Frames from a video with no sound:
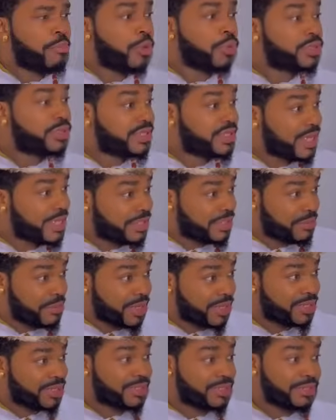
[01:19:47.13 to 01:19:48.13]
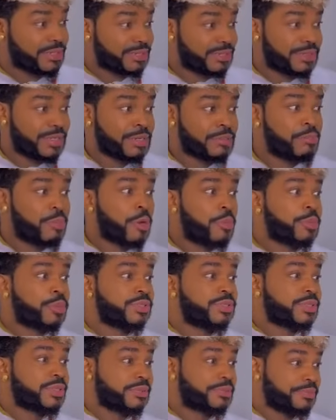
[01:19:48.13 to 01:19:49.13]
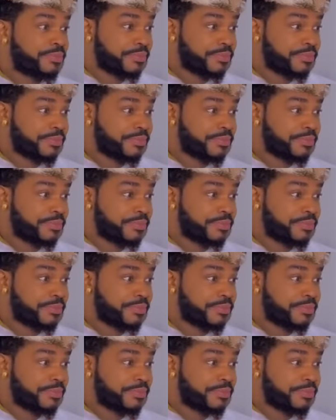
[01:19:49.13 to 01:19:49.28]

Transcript: Both sentiment and purpose.